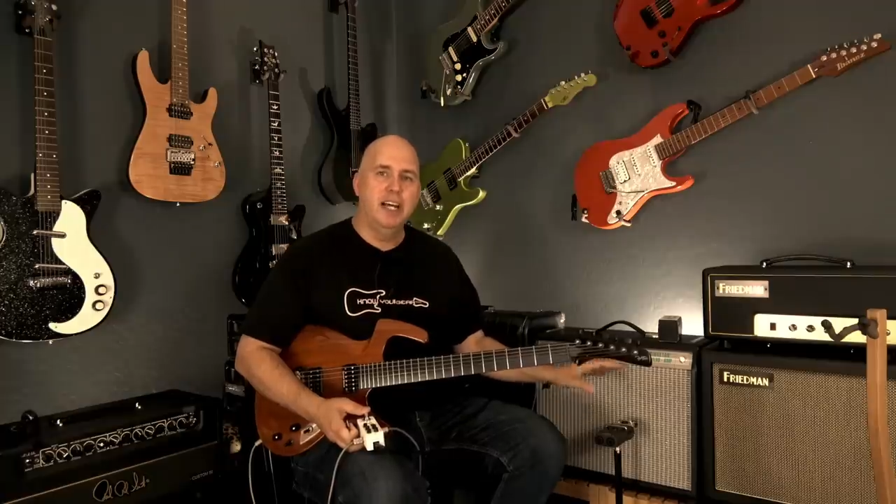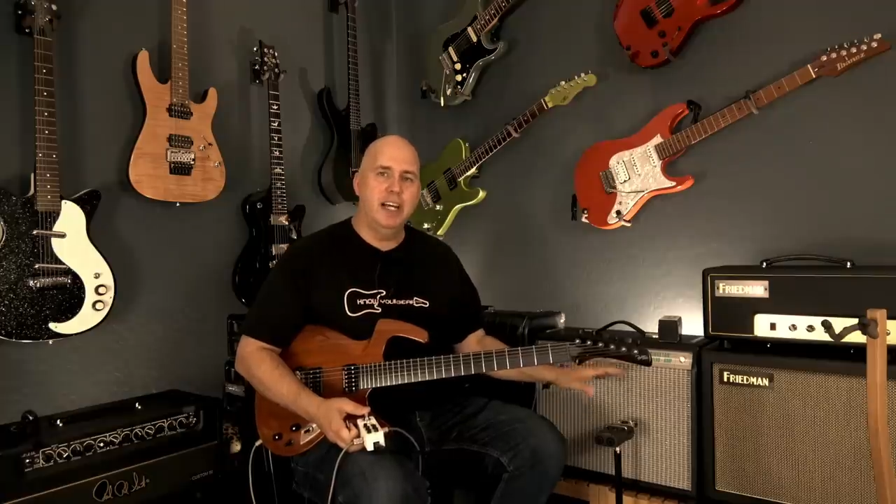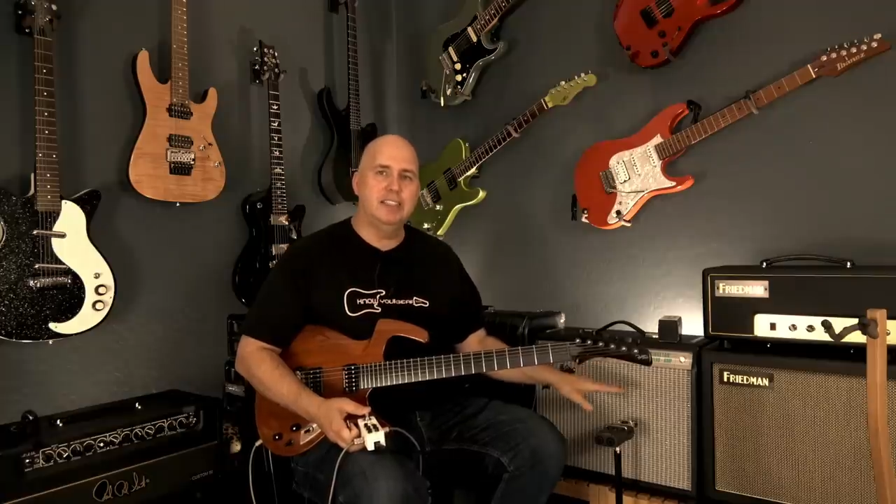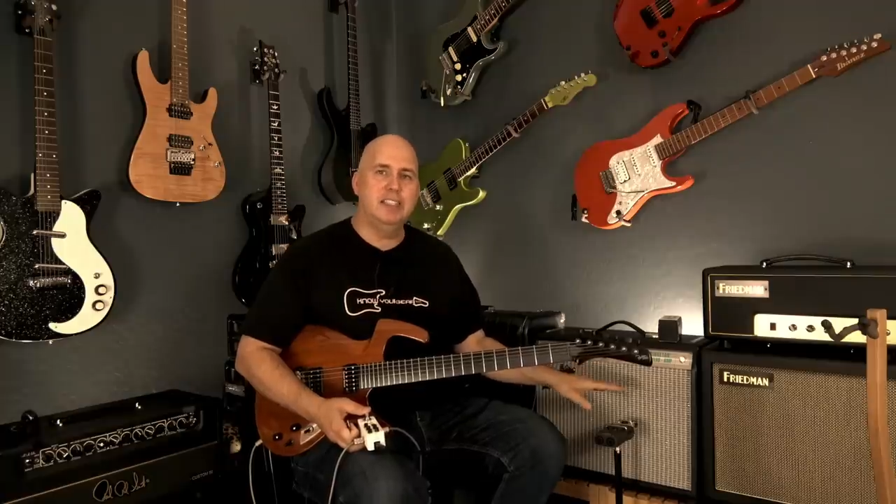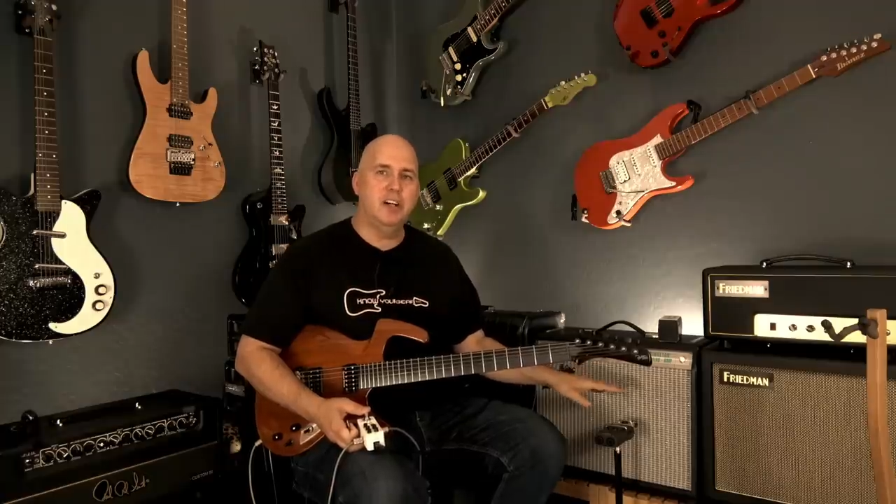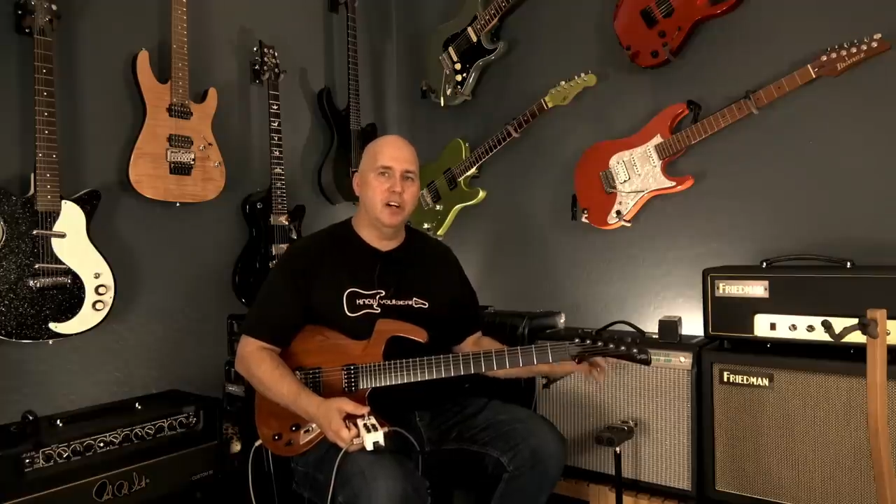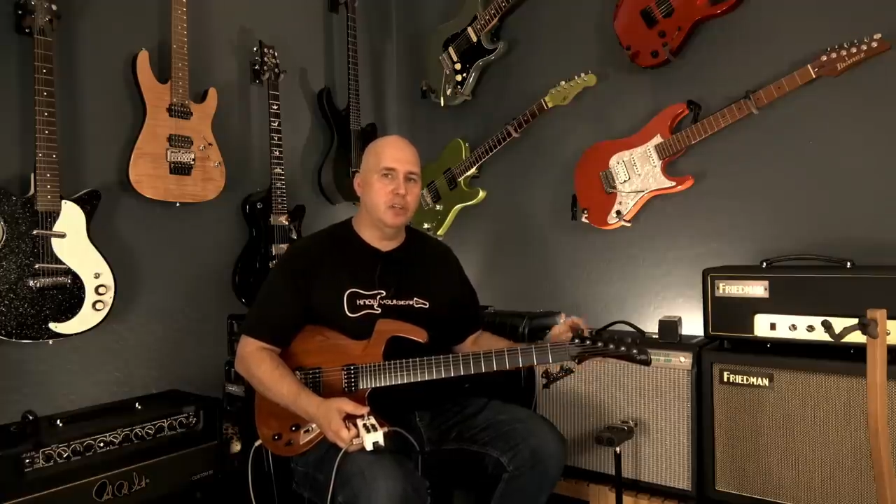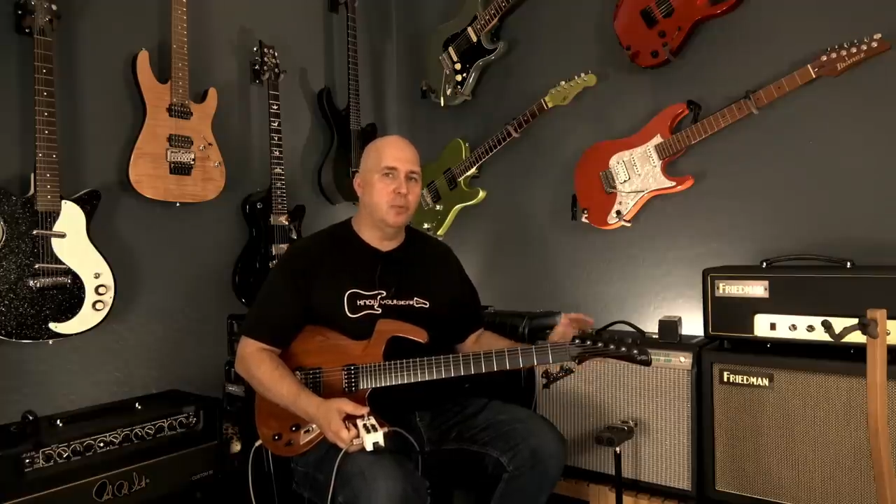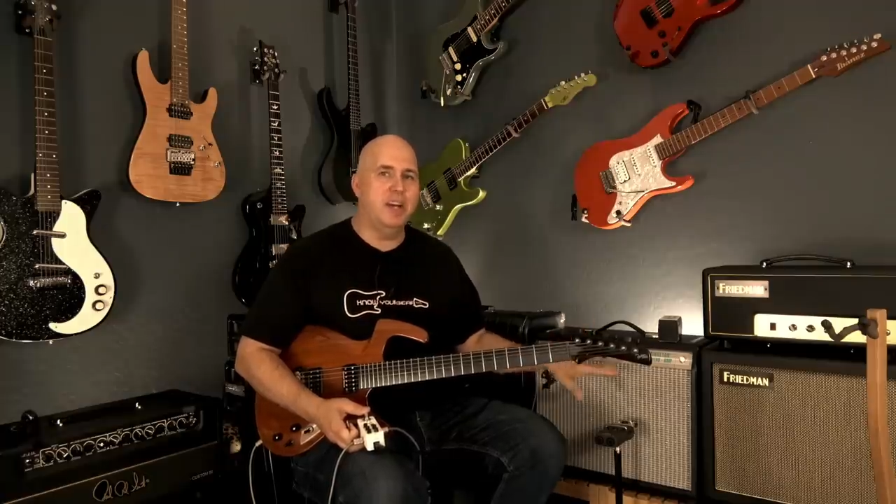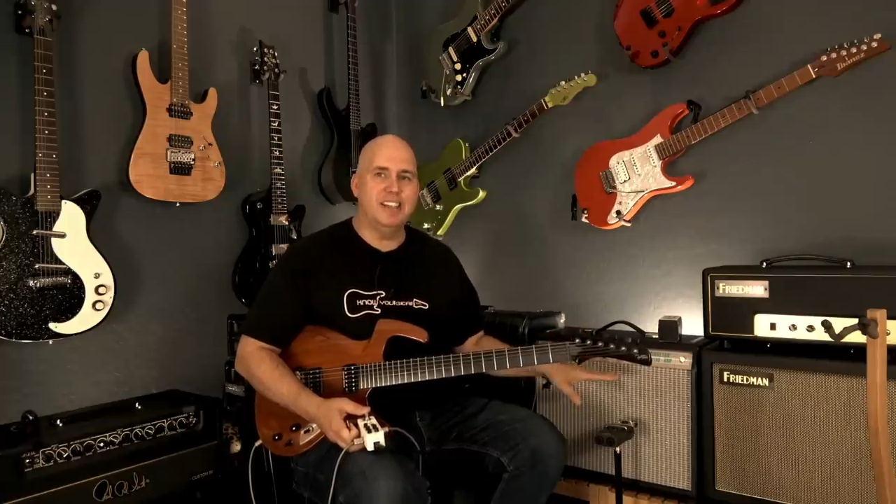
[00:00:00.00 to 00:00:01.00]
SD card
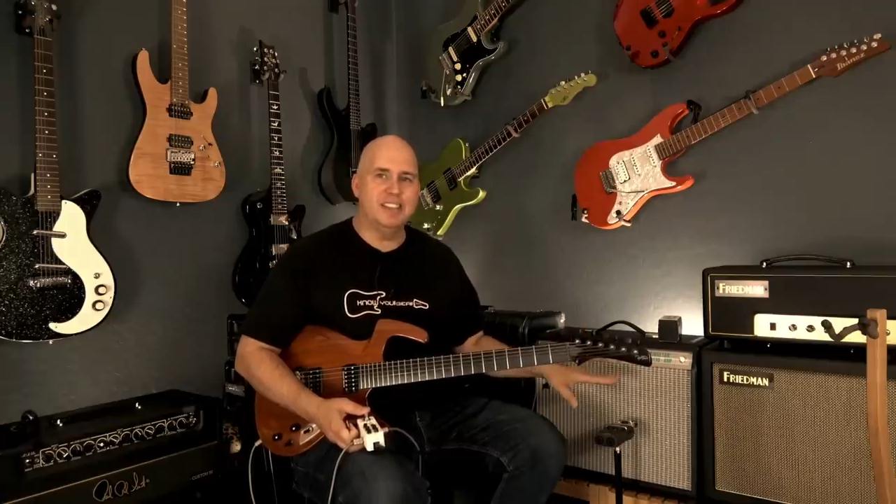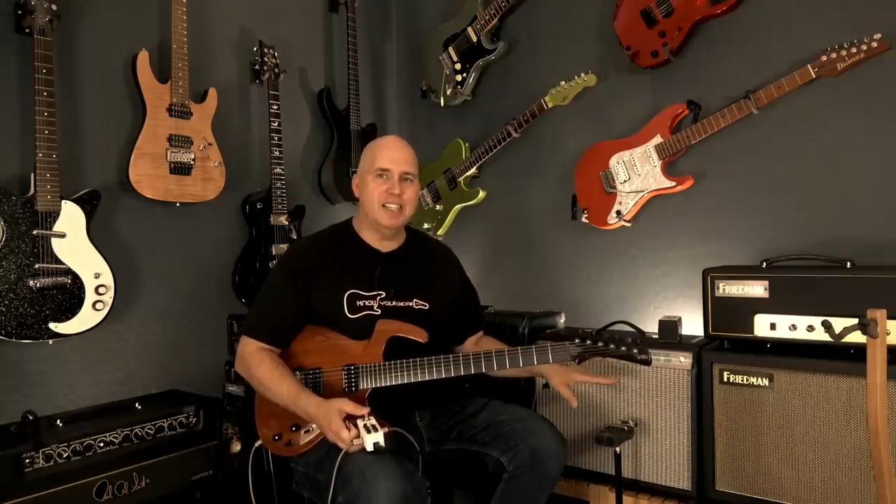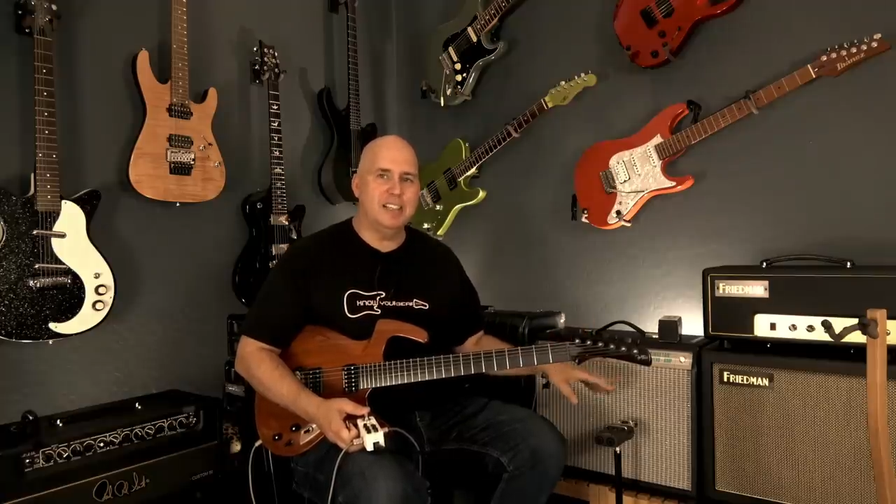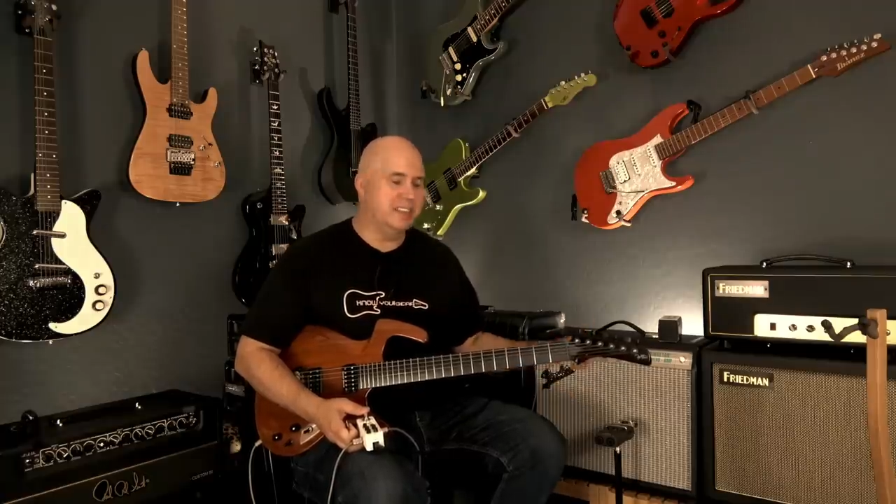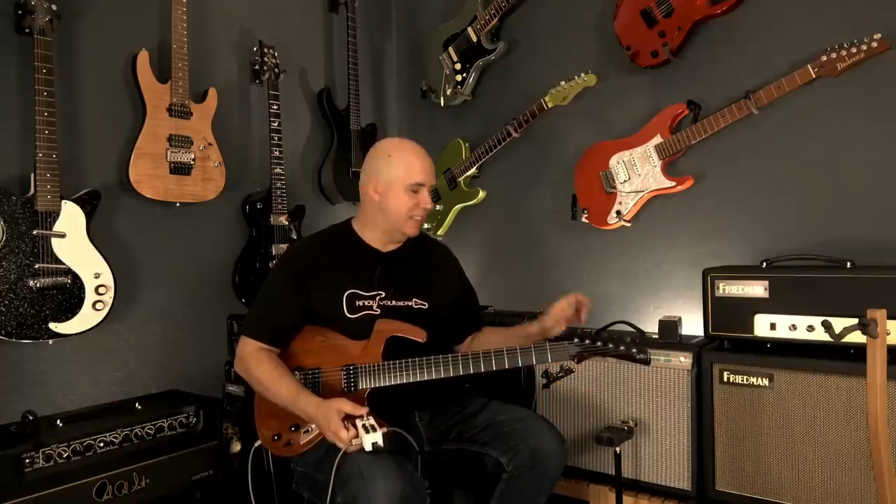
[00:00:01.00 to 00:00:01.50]
the way it sits.